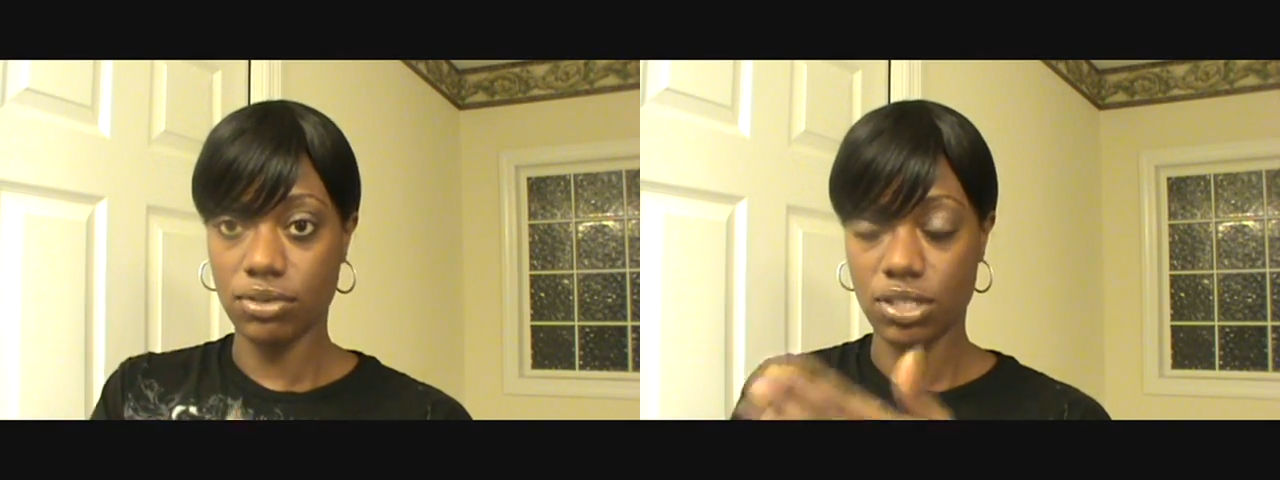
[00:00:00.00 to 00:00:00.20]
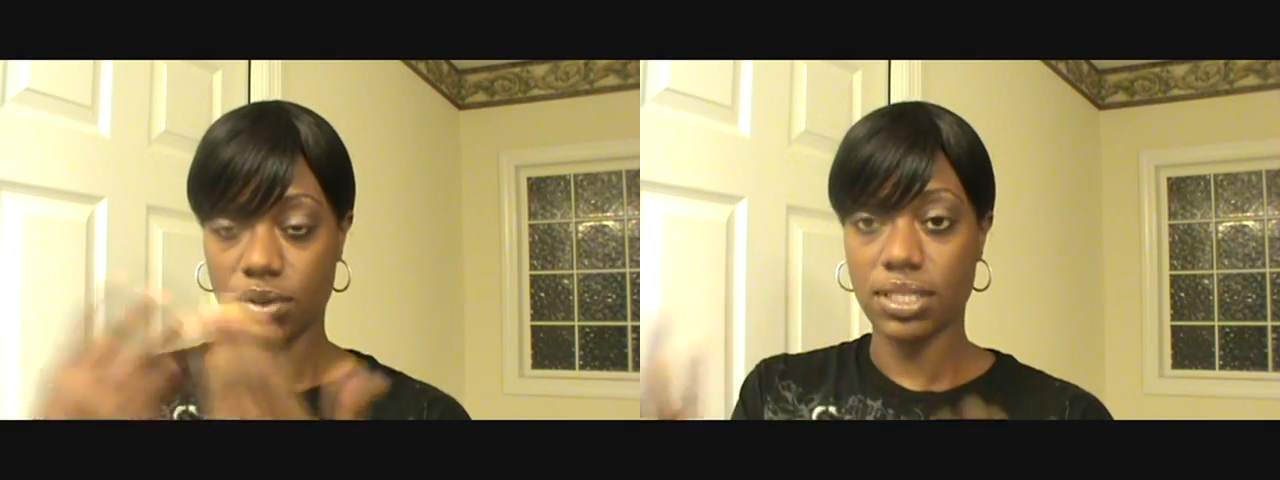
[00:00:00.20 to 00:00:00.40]

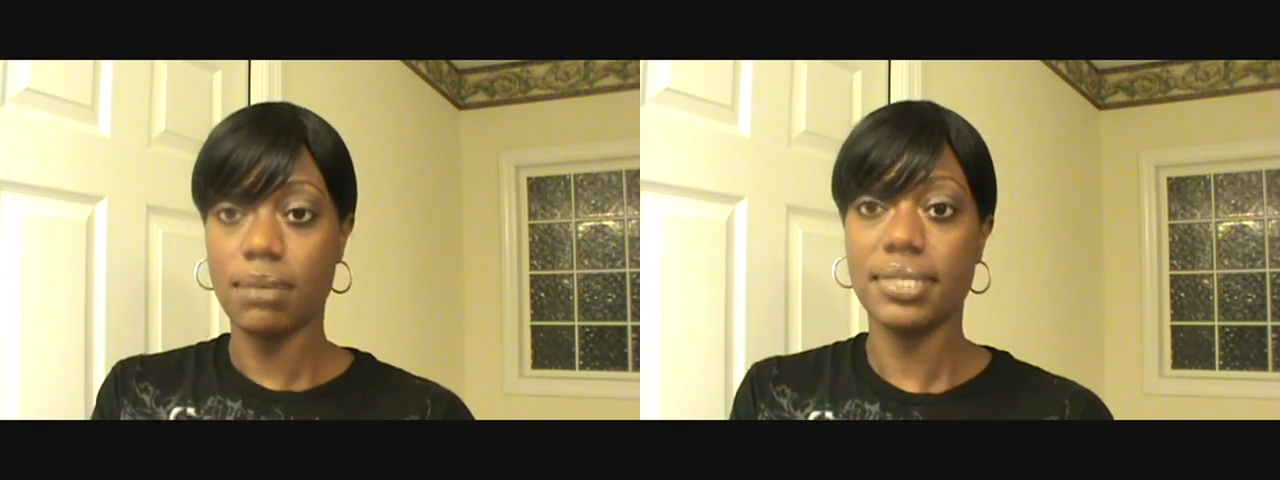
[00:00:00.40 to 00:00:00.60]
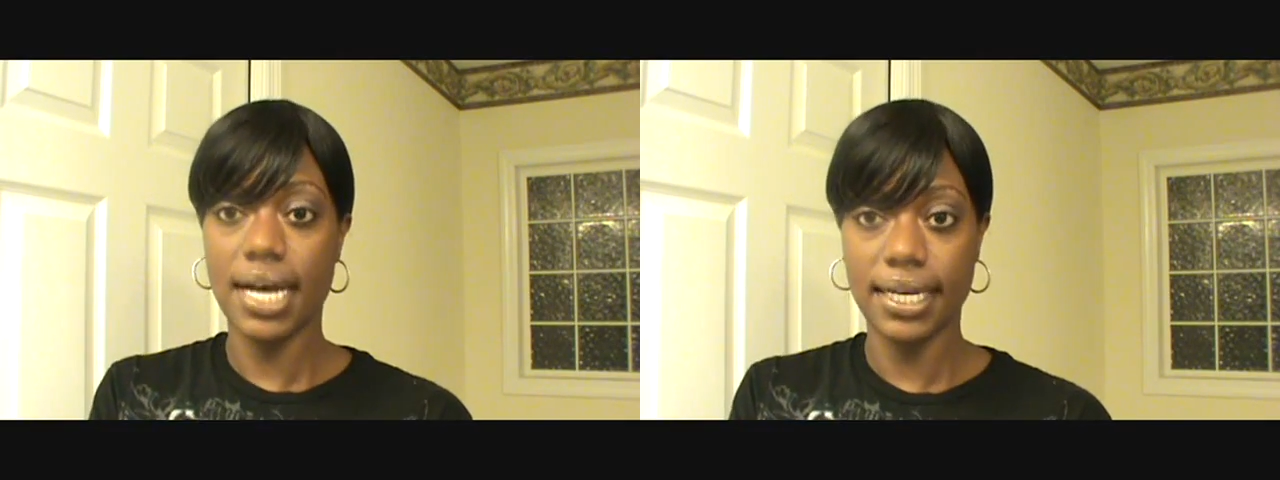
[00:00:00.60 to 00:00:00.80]
So it's
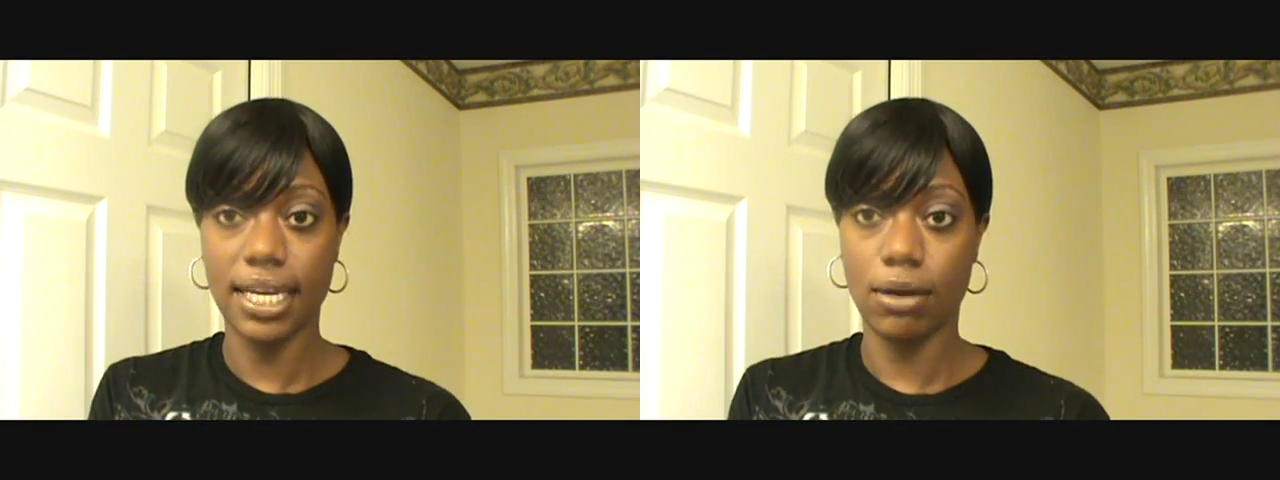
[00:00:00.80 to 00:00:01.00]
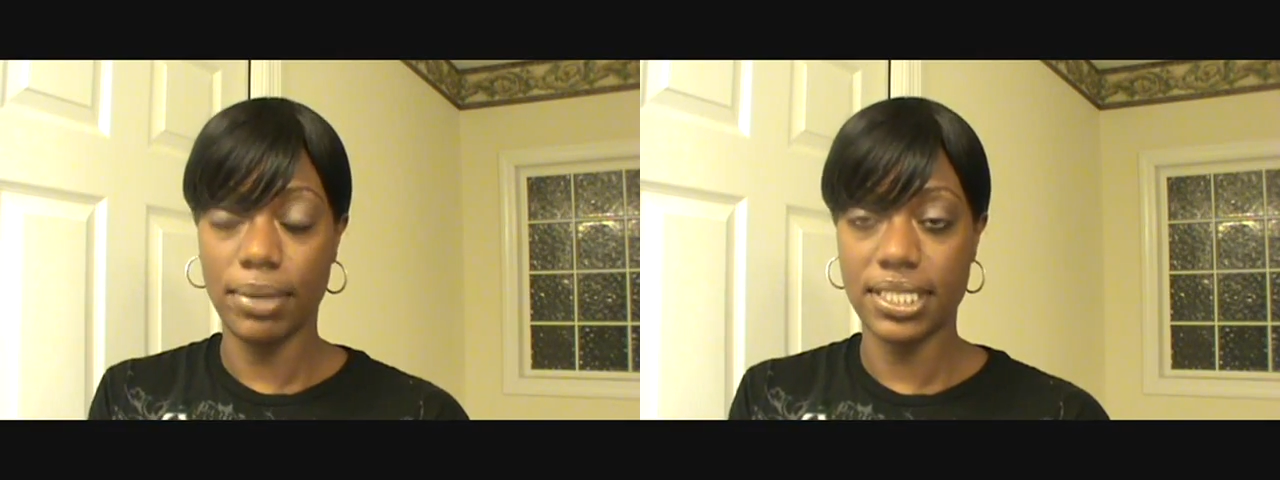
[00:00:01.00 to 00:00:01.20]
upside
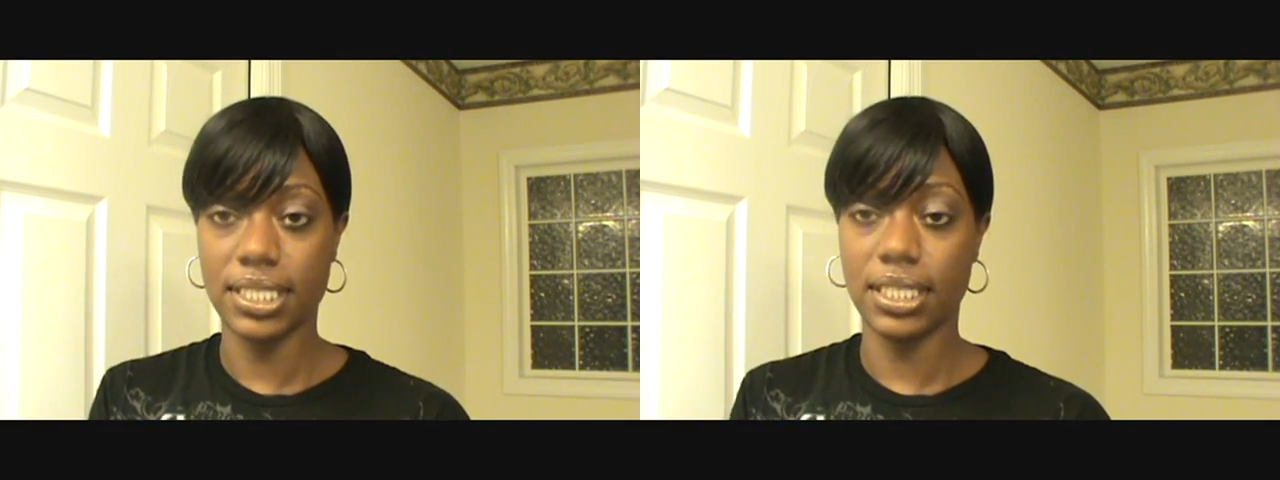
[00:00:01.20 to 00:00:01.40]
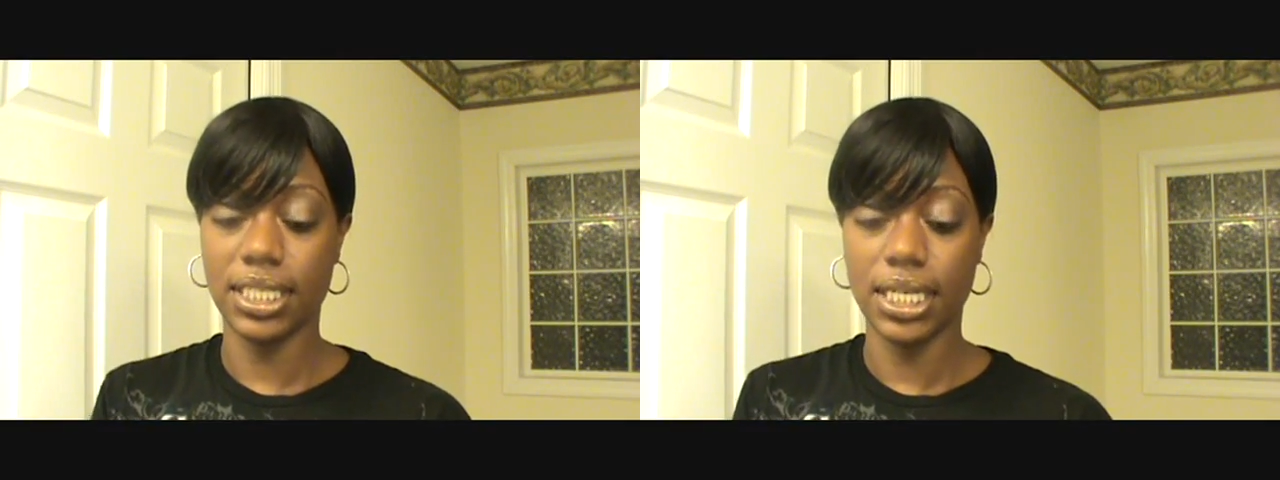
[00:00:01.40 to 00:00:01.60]
down
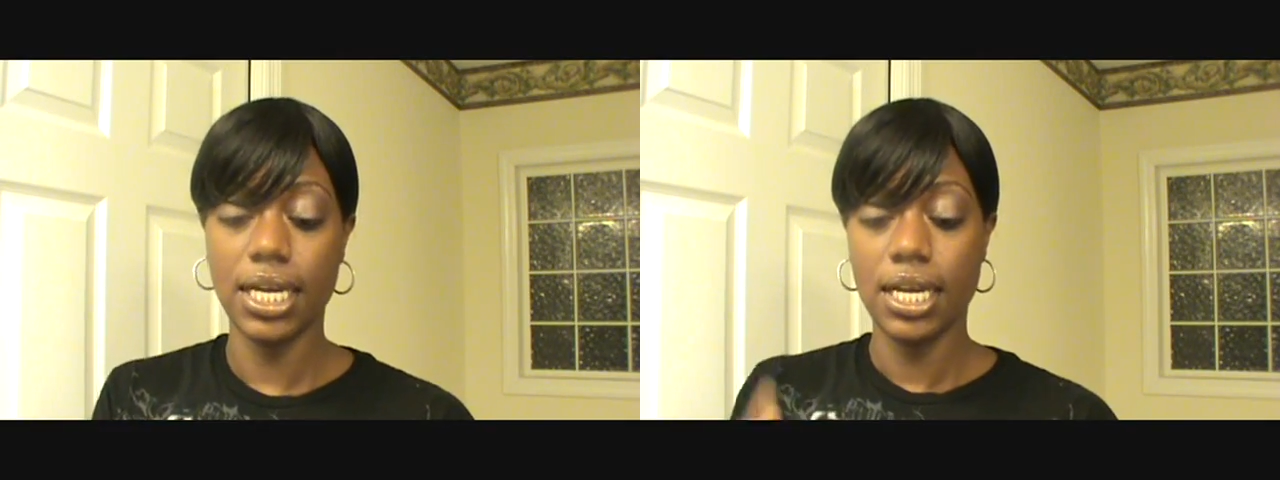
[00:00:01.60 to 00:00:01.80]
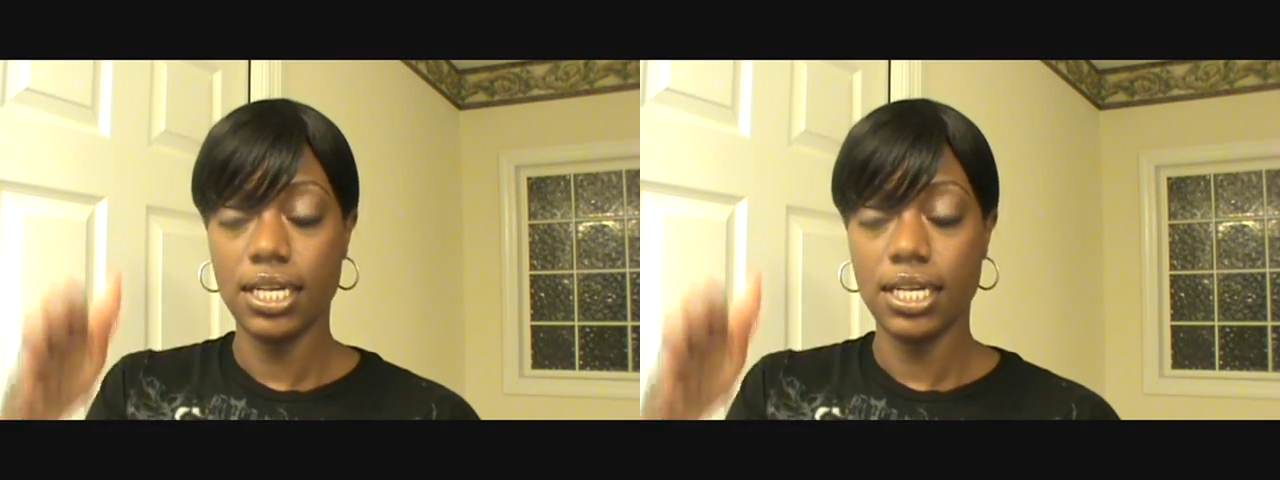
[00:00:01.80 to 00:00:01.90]
basically.